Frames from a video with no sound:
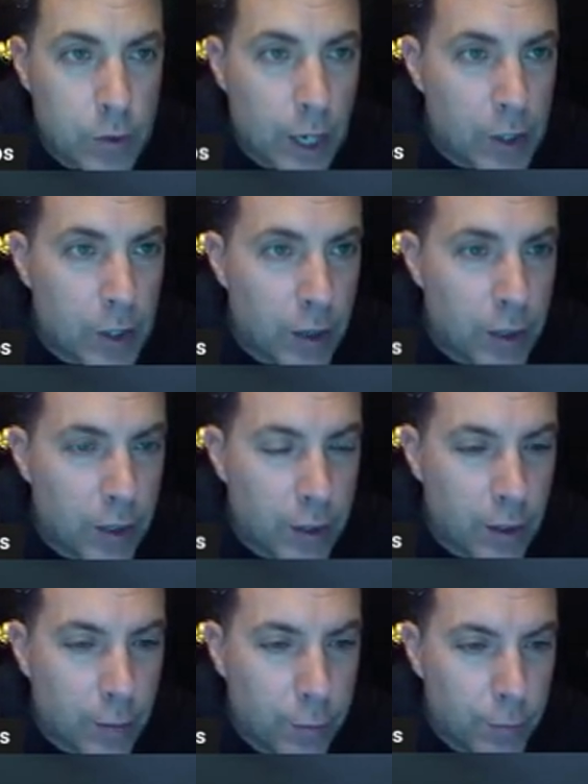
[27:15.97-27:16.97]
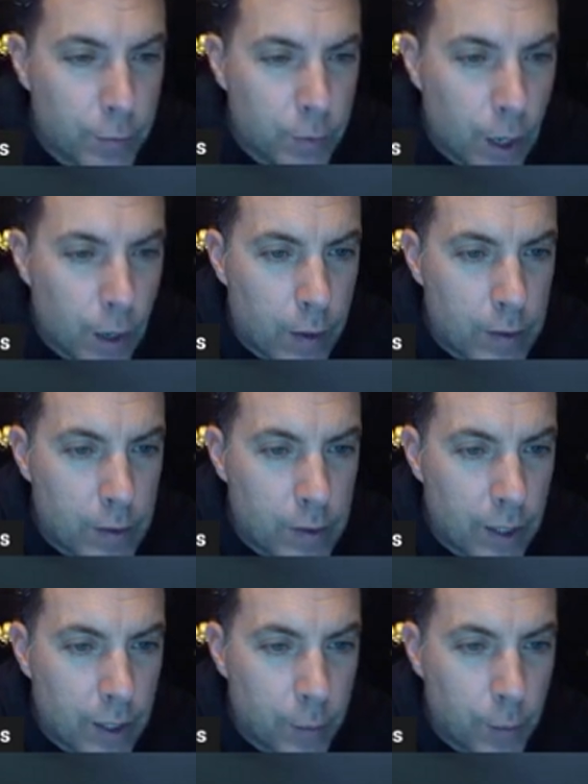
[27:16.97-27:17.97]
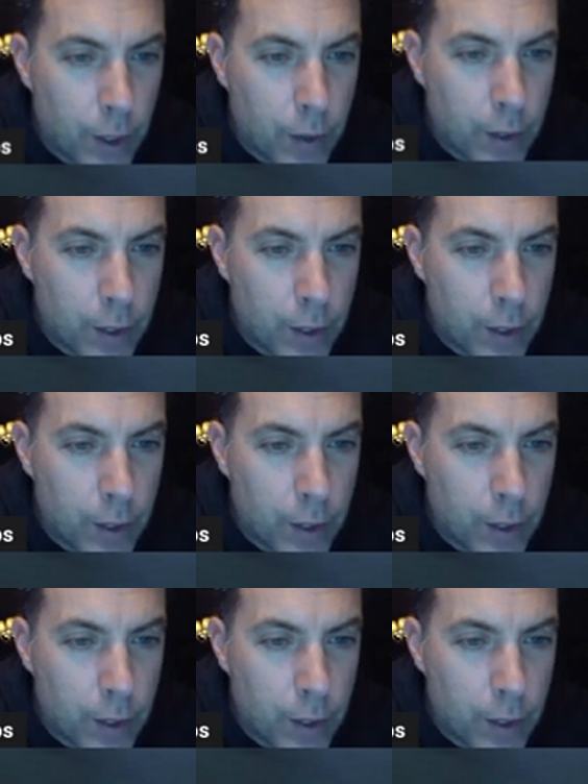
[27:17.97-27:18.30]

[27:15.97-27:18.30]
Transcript: This was actually, I think, the. Oh, this is second play